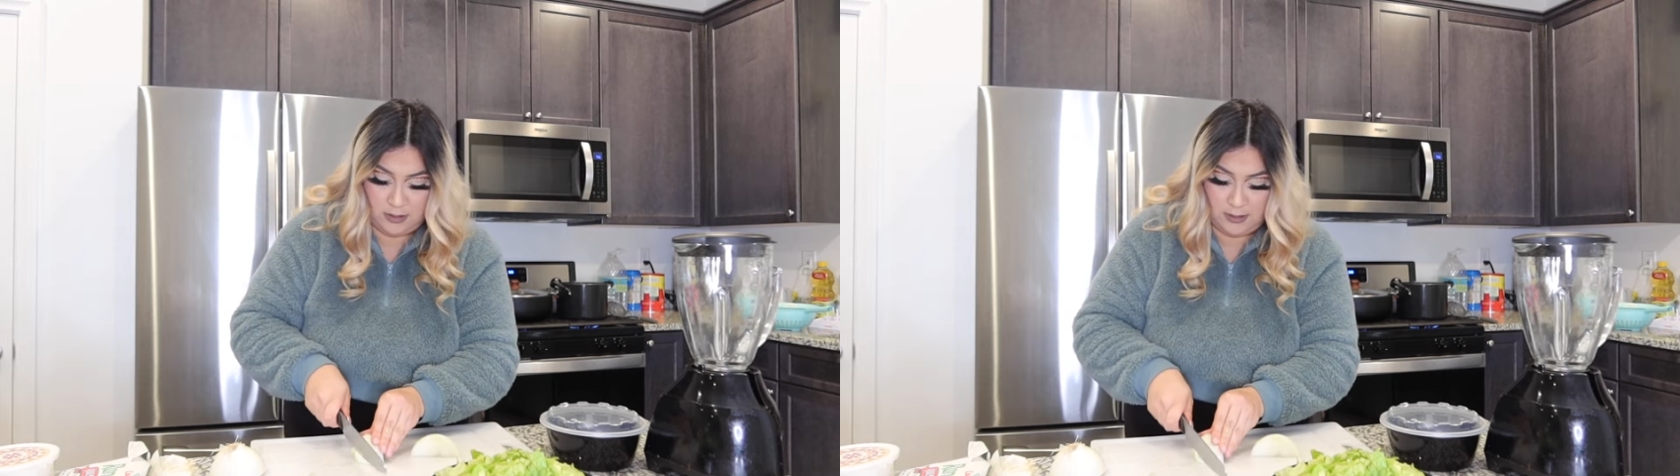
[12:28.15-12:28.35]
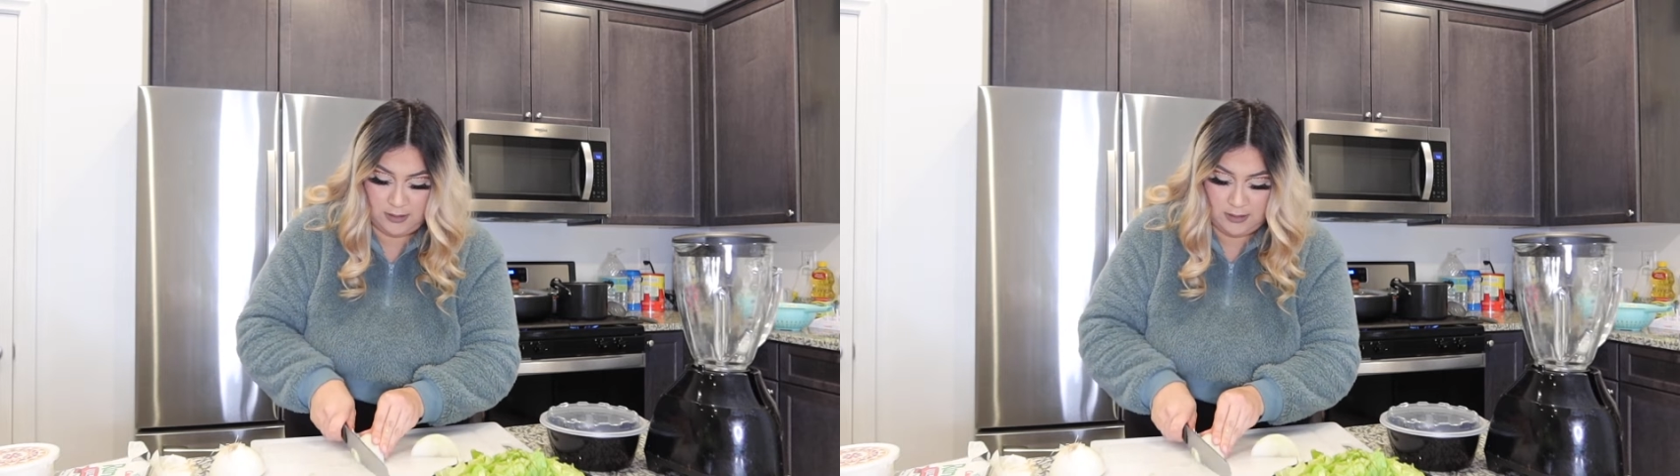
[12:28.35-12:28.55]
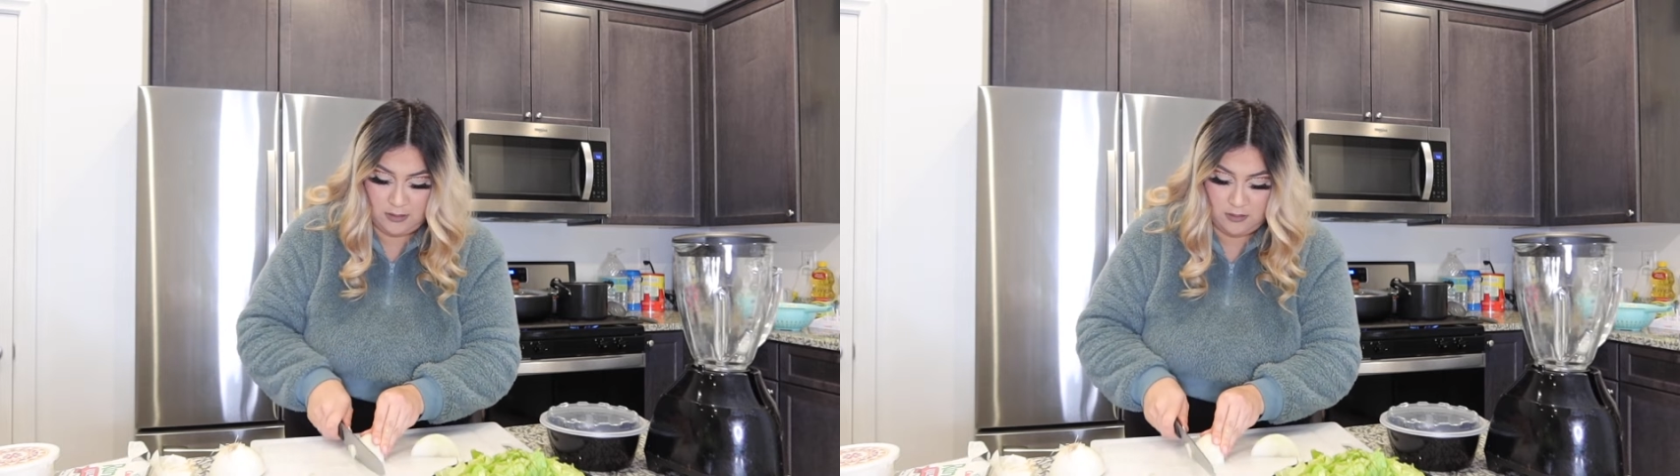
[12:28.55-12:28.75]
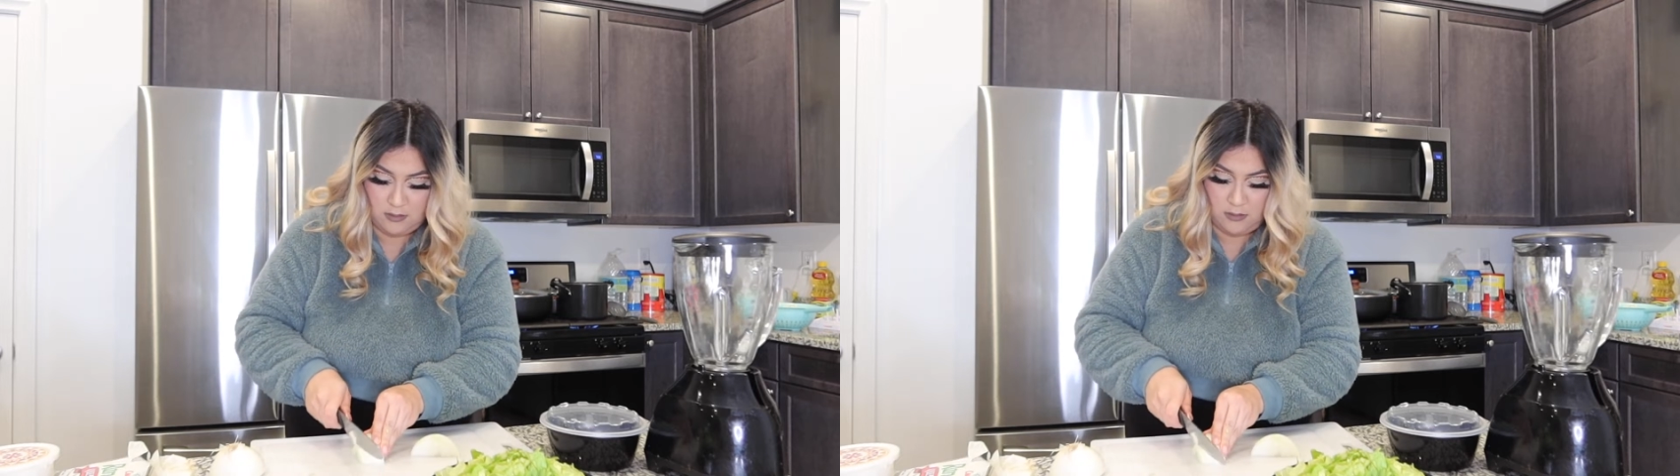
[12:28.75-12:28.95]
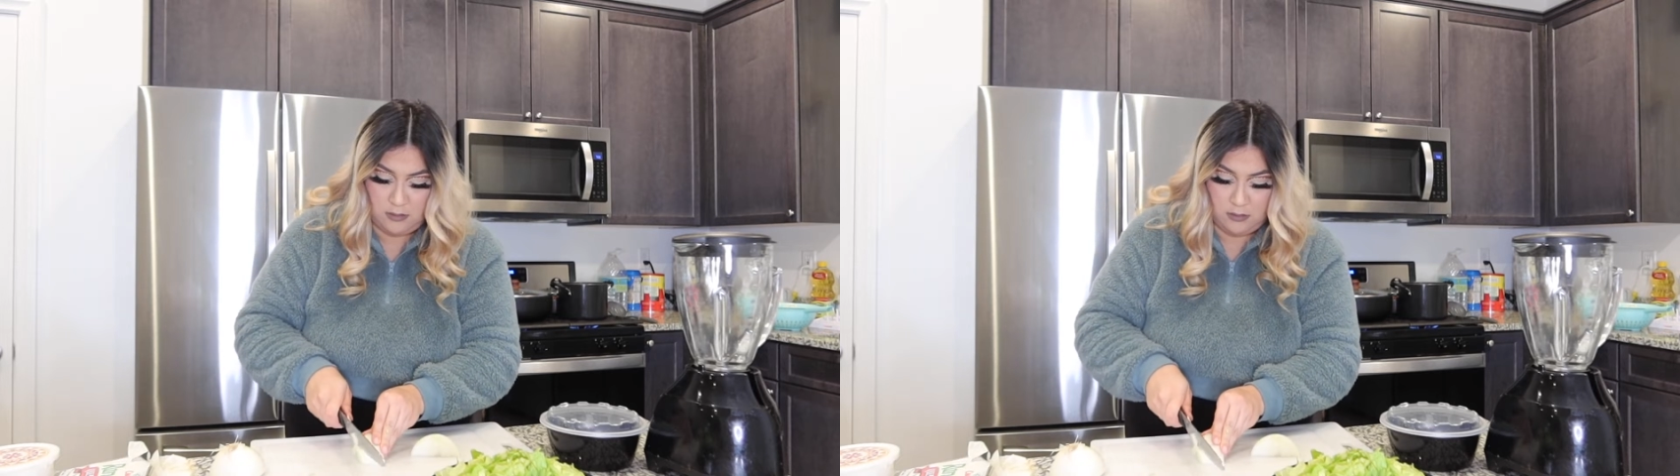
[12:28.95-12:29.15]
it
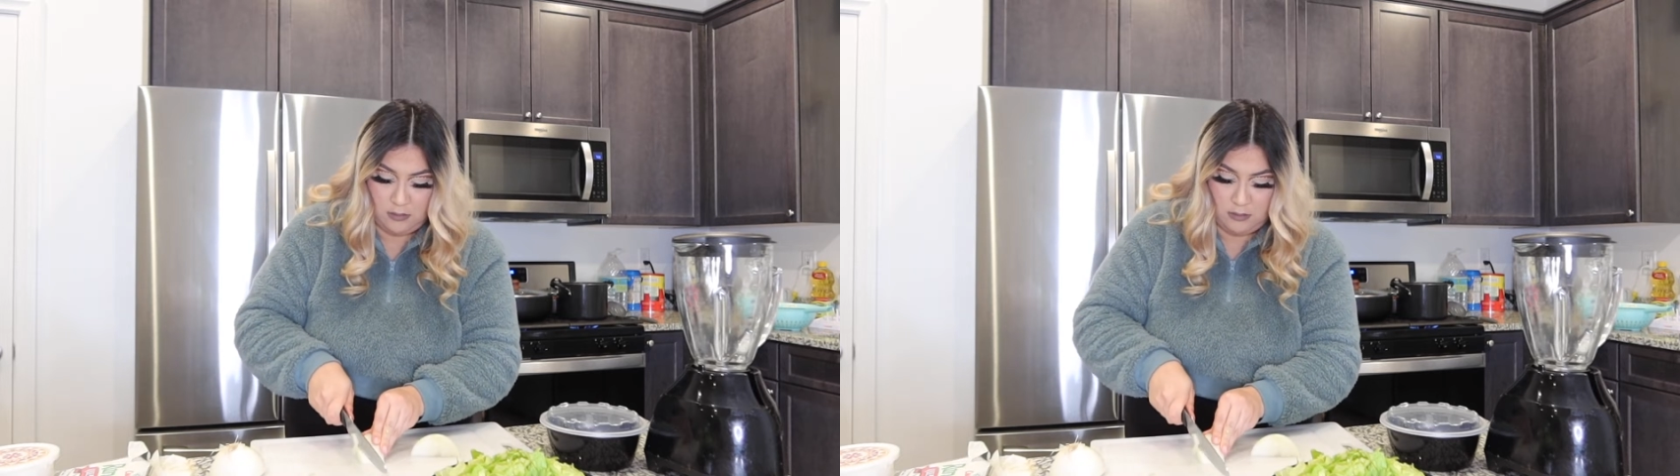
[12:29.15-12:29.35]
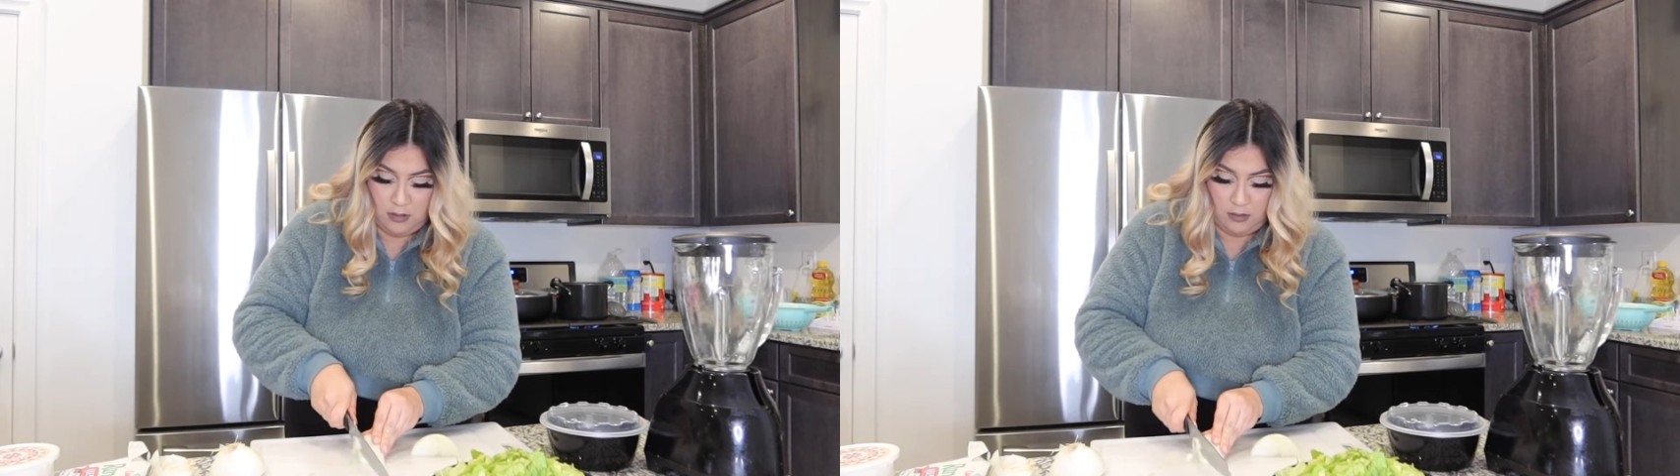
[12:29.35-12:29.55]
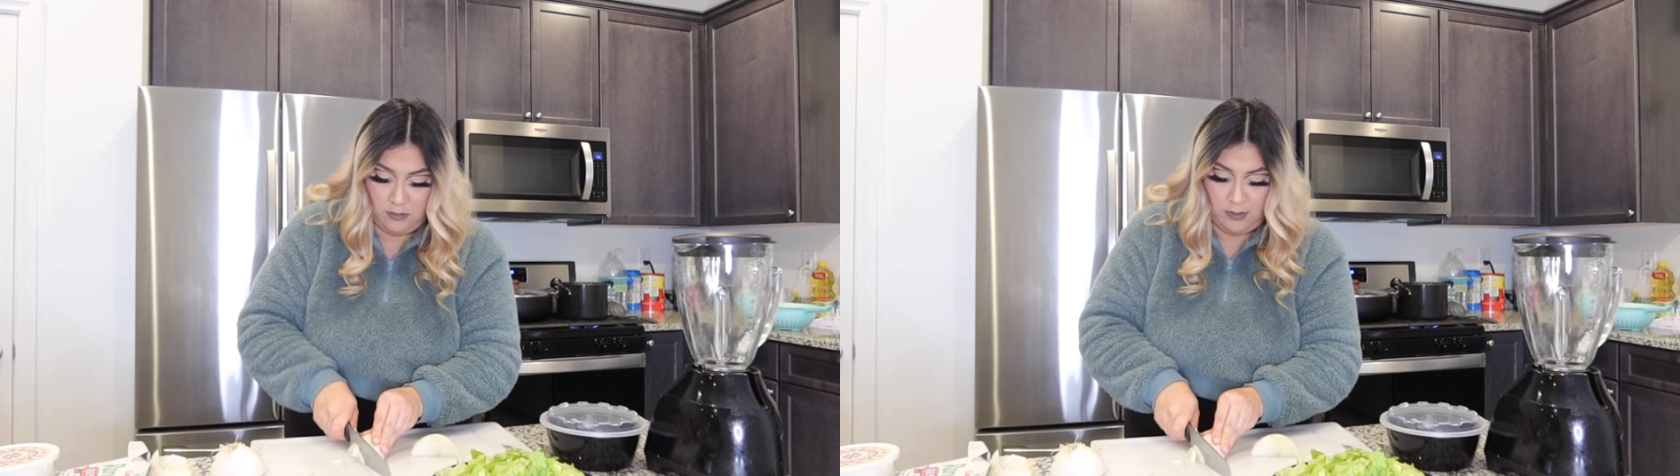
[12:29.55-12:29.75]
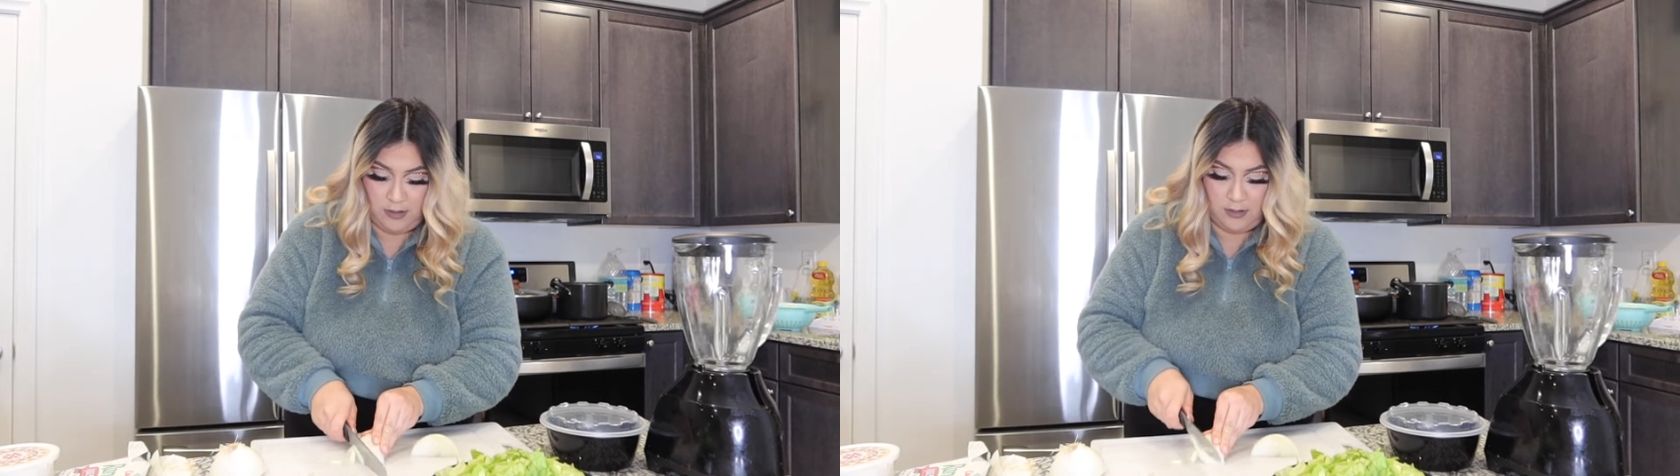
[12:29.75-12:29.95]
long ways,